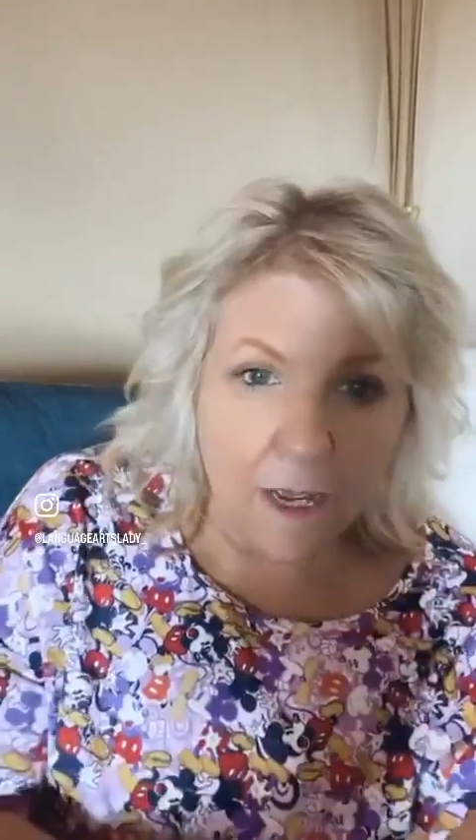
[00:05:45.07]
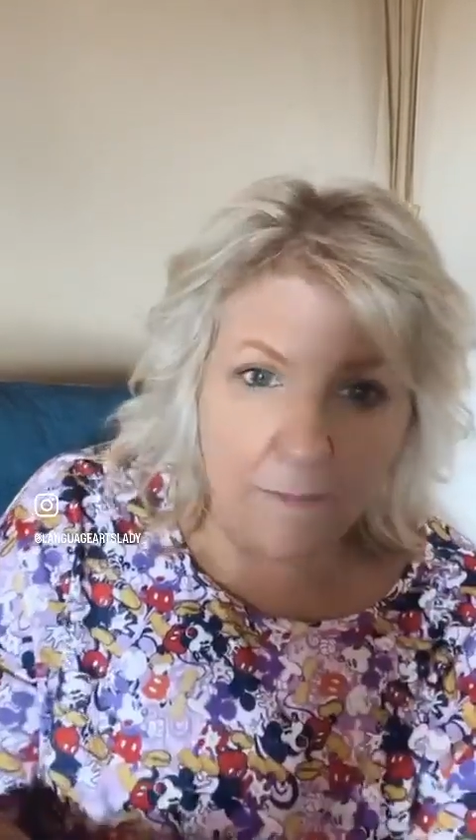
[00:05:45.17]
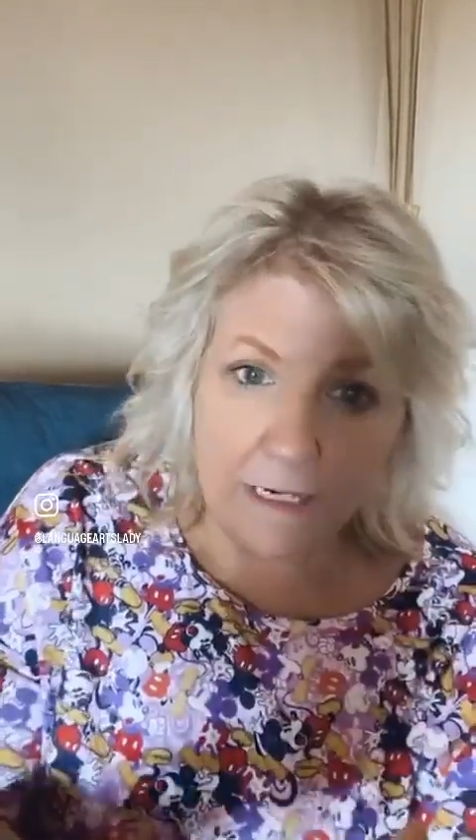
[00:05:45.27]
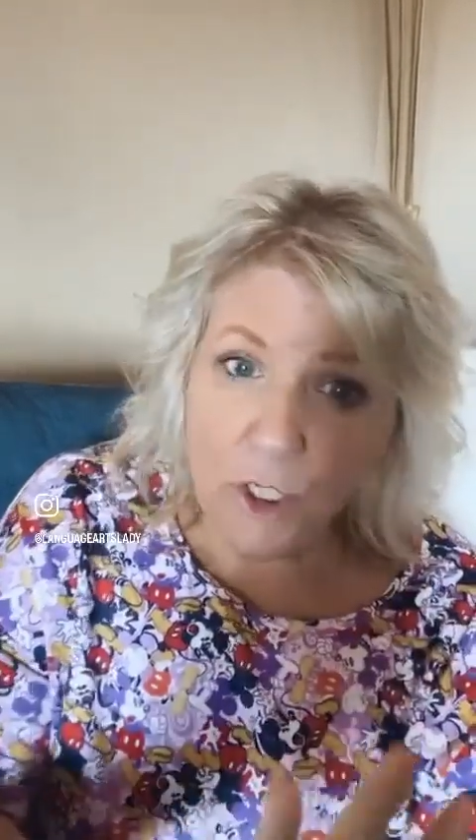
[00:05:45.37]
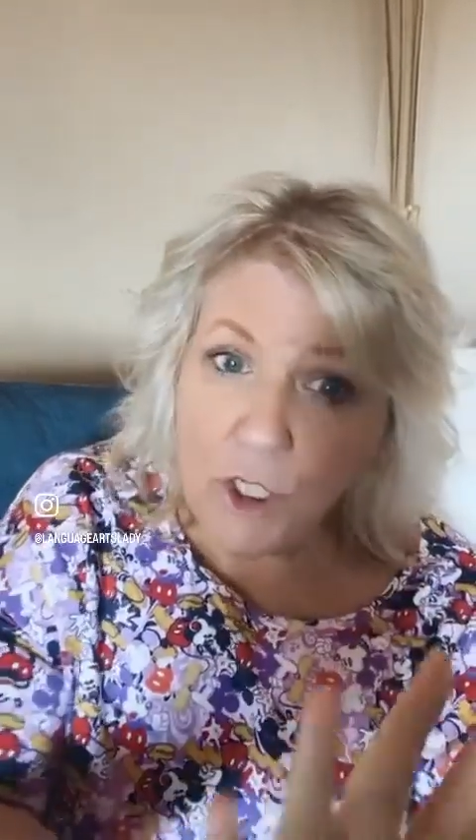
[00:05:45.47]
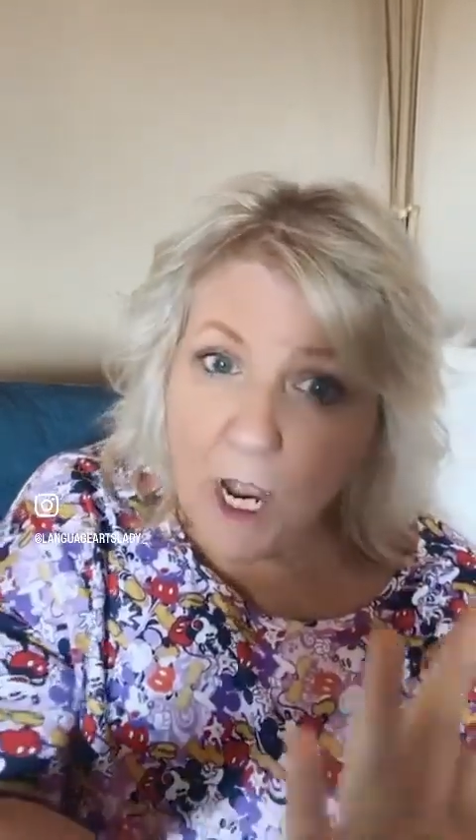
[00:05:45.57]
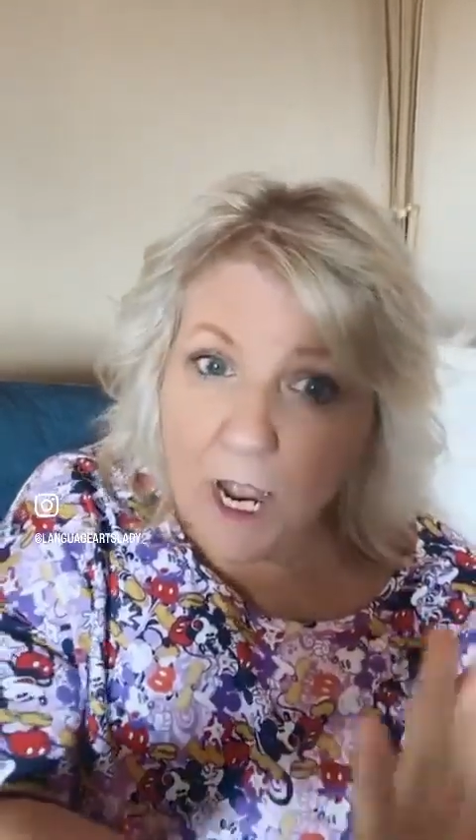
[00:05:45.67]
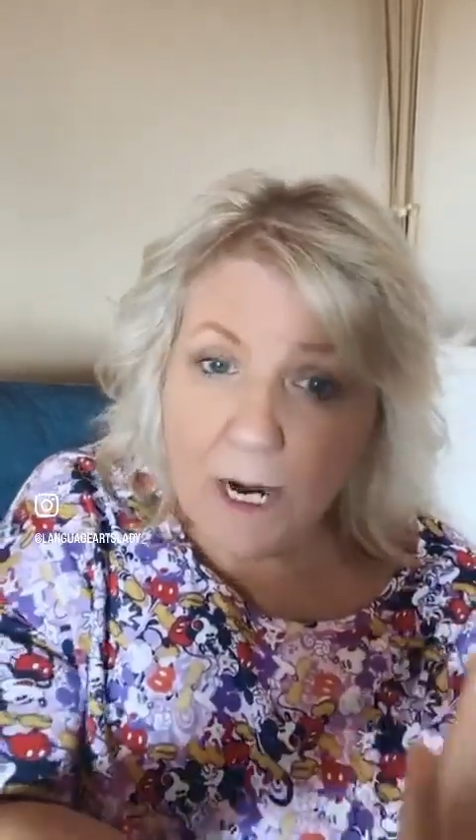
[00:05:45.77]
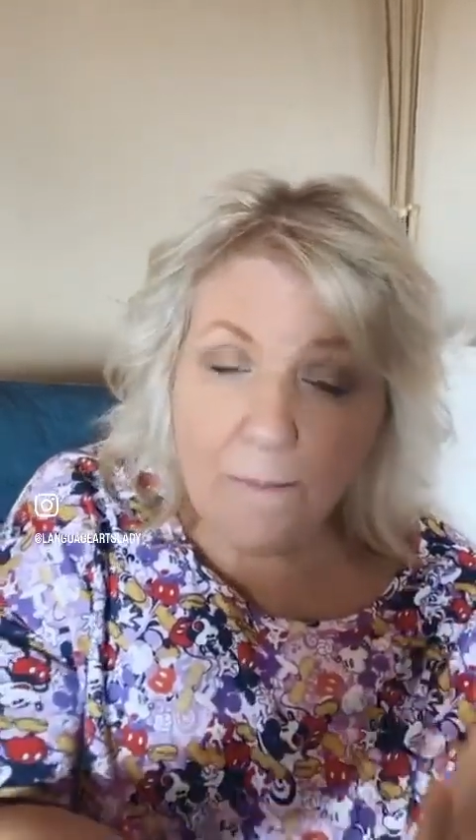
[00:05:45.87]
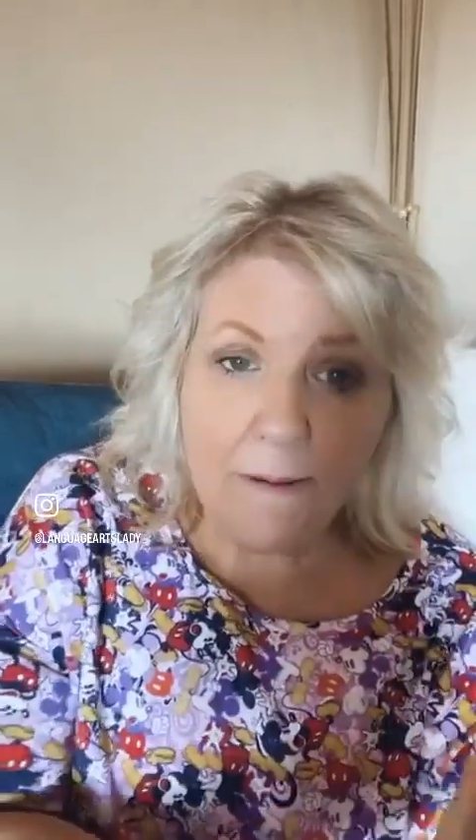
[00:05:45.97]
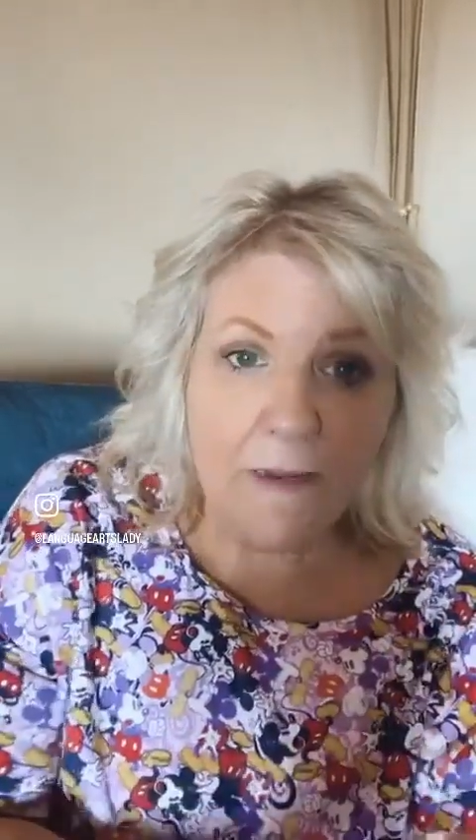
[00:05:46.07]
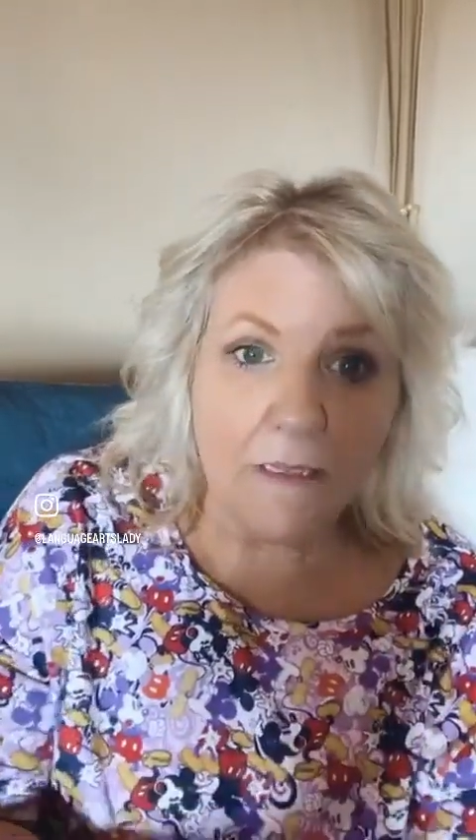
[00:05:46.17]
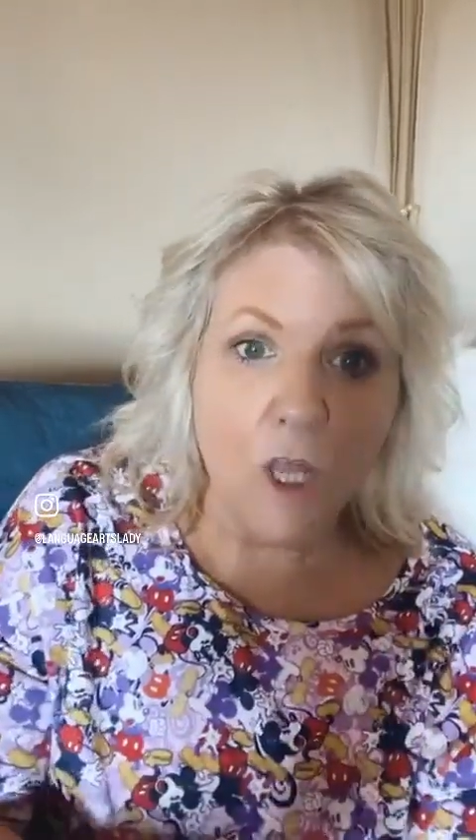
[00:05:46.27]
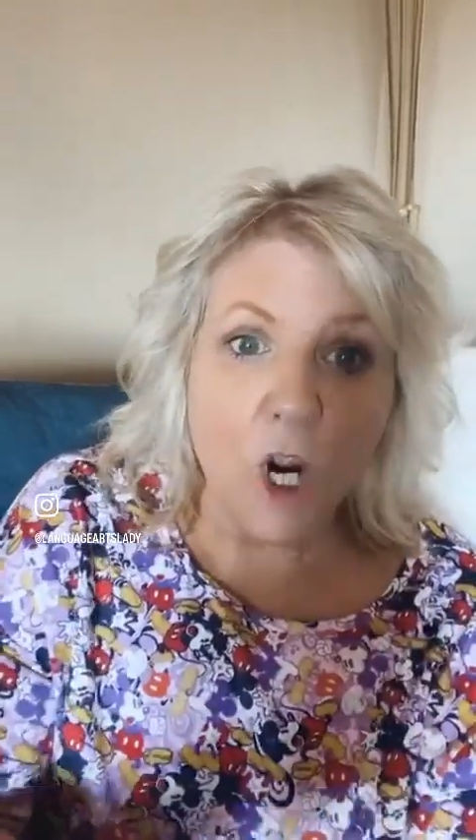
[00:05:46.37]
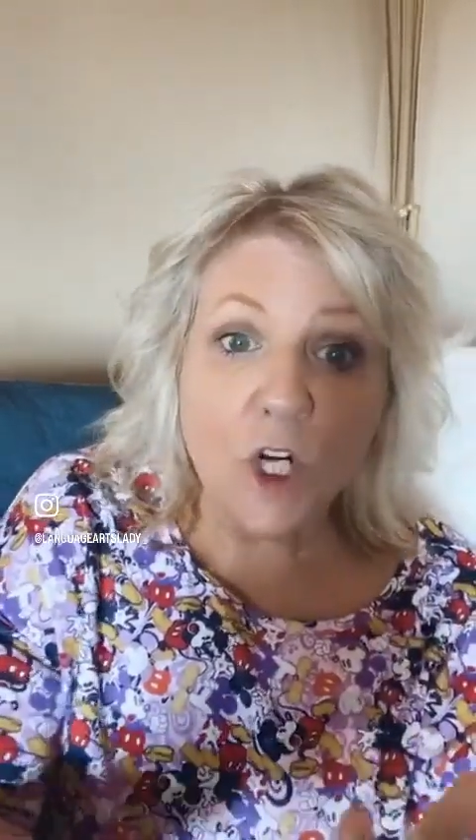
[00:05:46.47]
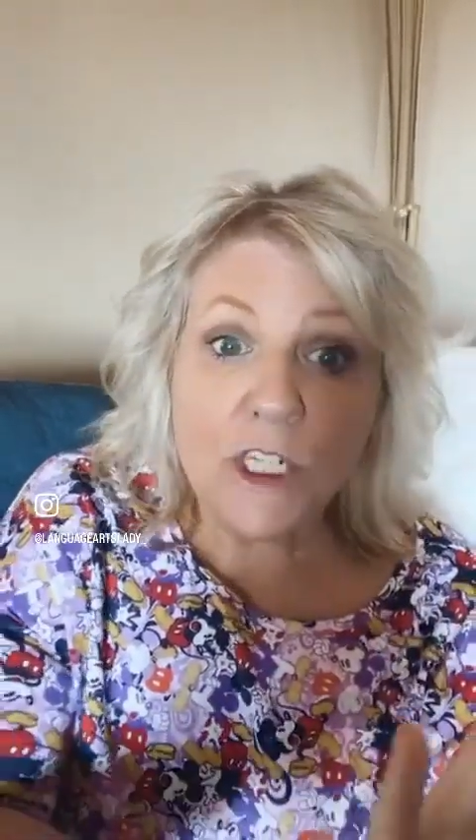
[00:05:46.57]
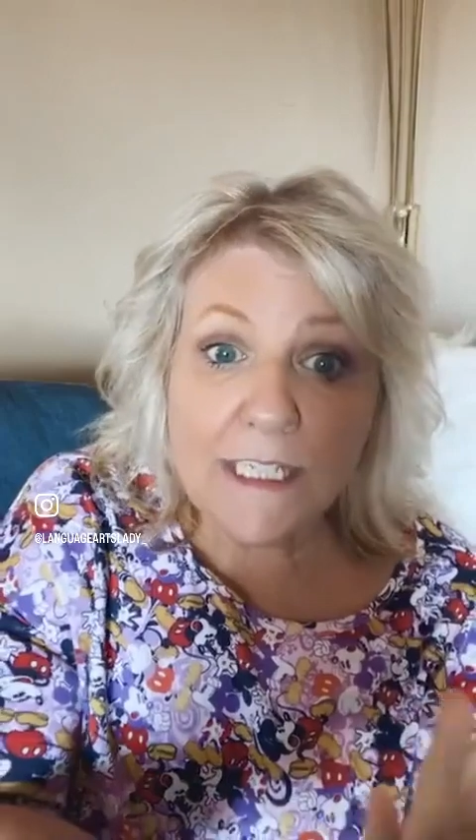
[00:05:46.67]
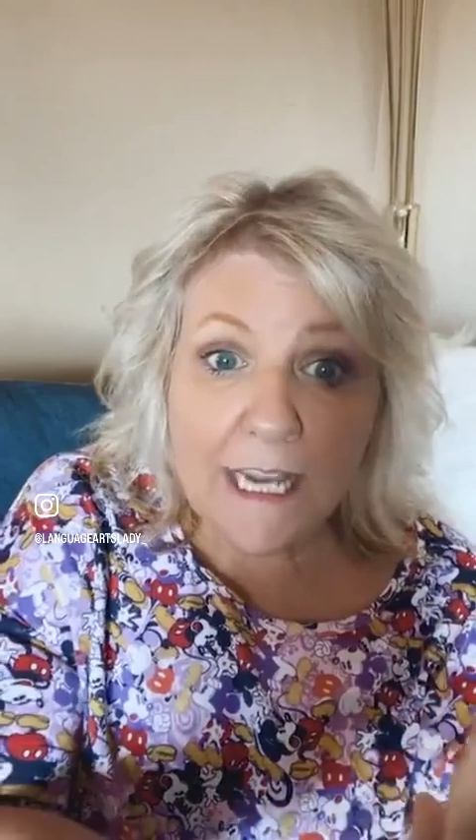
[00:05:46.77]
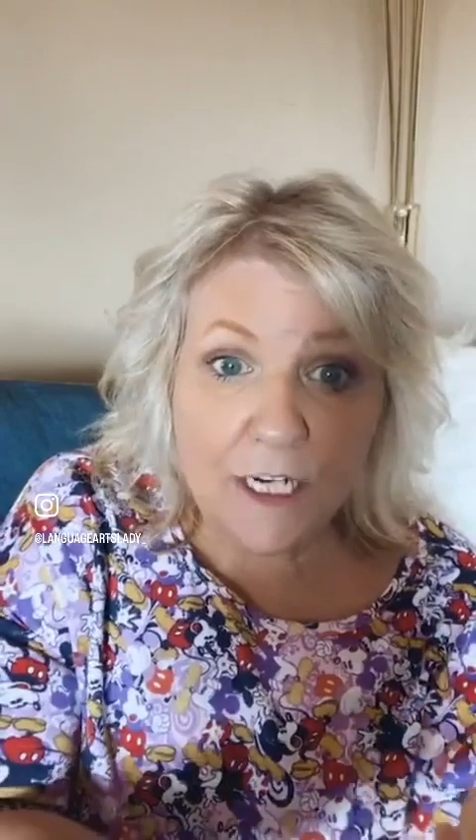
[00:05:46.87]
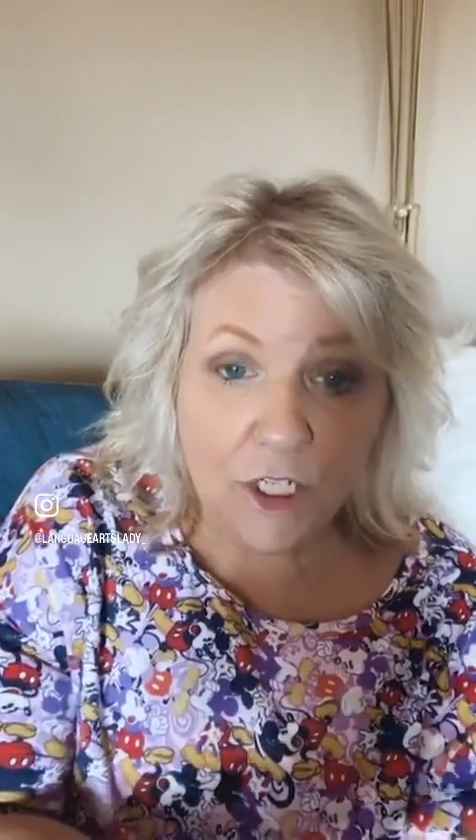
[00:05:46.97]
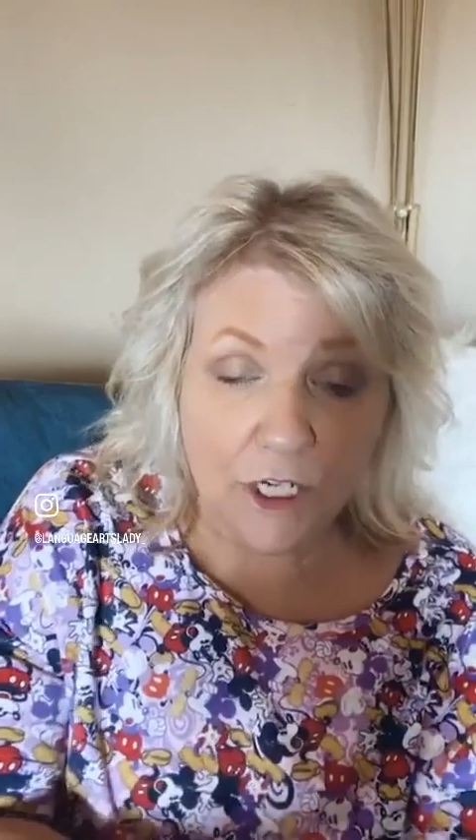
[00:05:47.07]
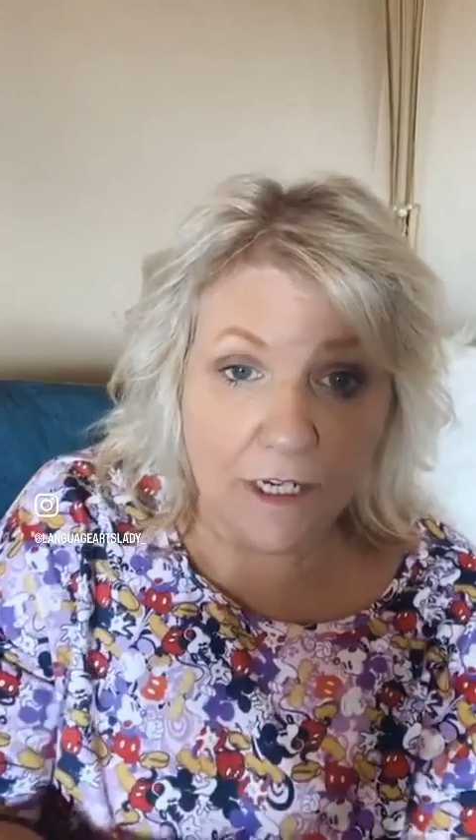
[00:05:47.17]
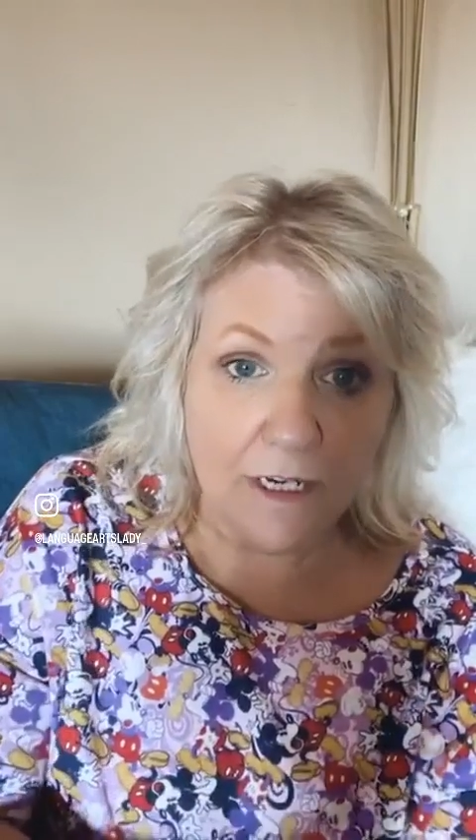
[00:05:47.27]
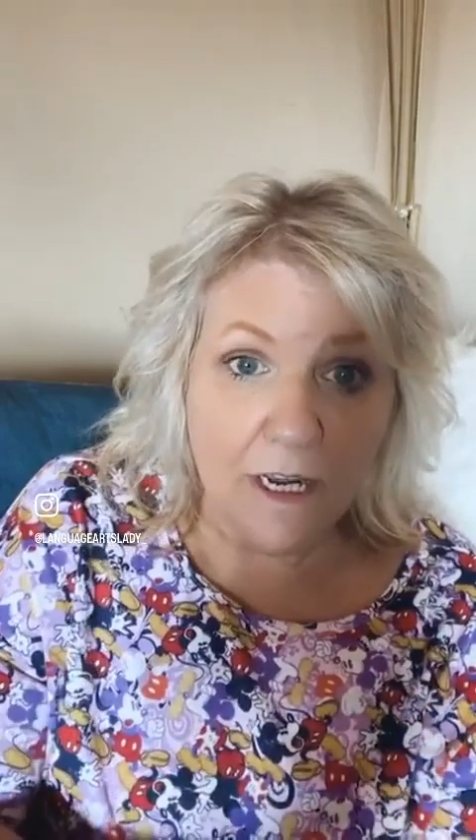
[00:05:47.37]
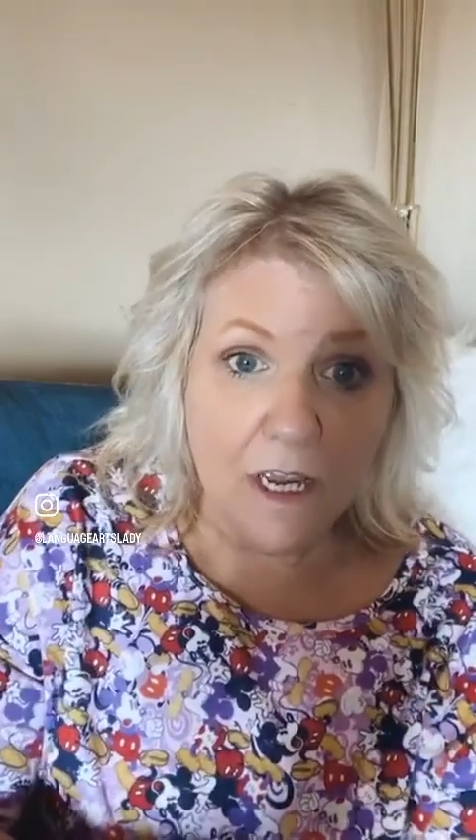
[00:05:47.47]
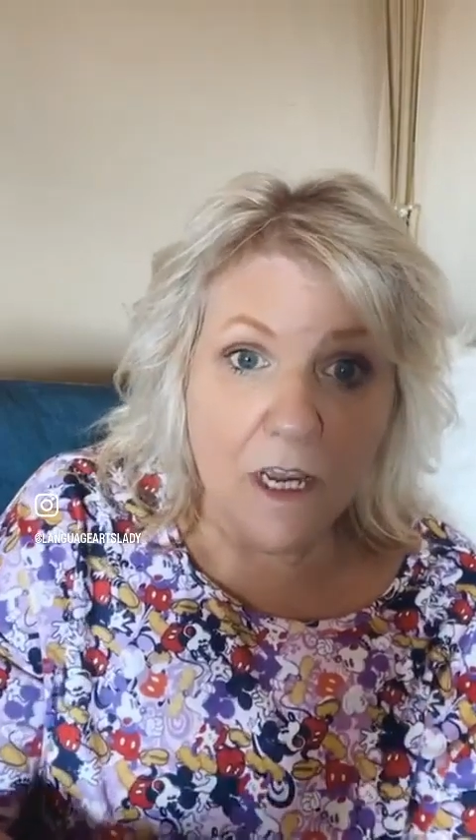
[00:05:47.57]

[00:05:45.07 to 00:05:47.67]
big chunk, maybe a longer section.